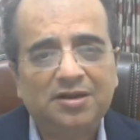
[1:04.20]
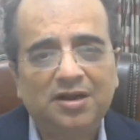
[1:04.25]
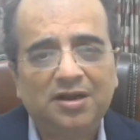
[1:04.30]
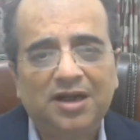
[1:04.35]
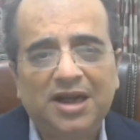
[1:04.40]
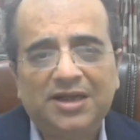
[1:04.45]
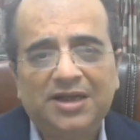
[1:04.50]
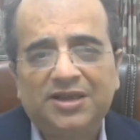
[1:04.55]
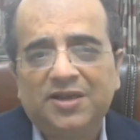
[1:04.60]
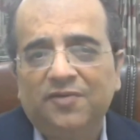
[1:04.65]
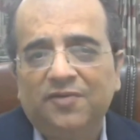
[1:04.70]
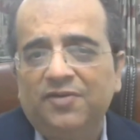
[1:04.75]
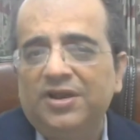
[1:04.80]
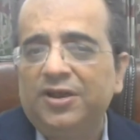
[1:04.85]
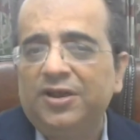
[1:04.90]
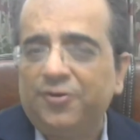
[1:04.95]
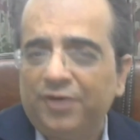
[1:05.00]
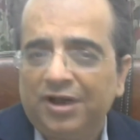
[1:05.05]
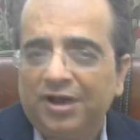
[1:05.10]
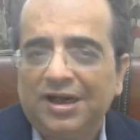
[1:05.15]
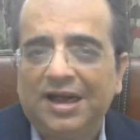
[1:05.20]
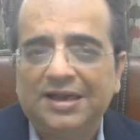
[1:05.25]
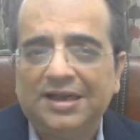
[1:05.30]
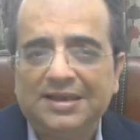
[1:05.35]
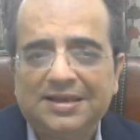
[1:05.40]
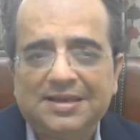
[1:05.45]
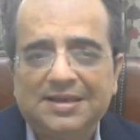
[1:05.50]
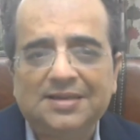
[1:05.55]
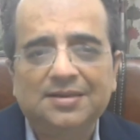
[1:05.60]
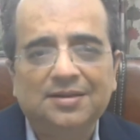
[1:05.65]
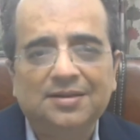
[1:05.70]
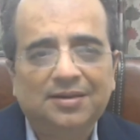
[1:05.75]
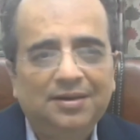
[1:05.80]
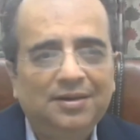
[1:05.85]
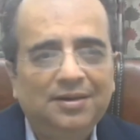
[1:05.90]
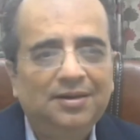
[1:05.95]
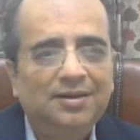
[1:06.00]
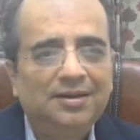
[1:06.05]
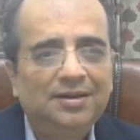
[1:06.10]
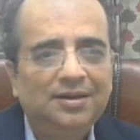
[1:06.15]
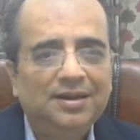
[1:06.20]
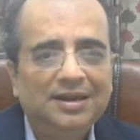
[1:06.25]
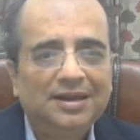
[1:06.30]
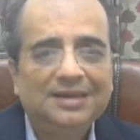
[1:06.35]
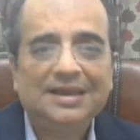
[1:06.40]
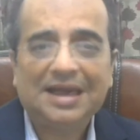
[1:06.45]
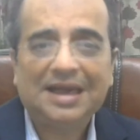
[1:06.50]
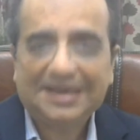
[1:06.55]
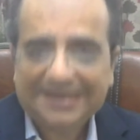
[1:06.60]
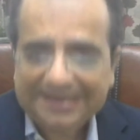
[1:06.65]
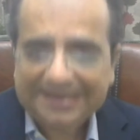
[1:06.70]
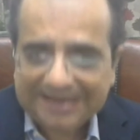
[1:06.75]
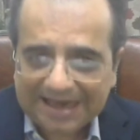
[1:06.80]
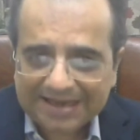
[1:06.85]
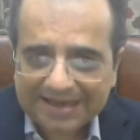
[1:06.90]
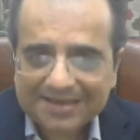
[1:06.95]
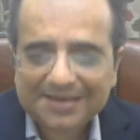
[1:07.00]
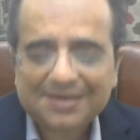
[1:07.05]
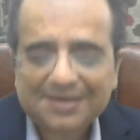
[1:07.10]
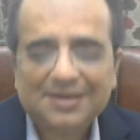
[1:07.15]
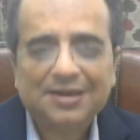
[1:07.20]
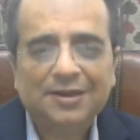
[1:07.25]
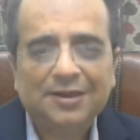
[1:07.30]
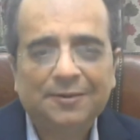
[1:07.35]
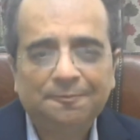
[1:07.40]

collectively realize that yes,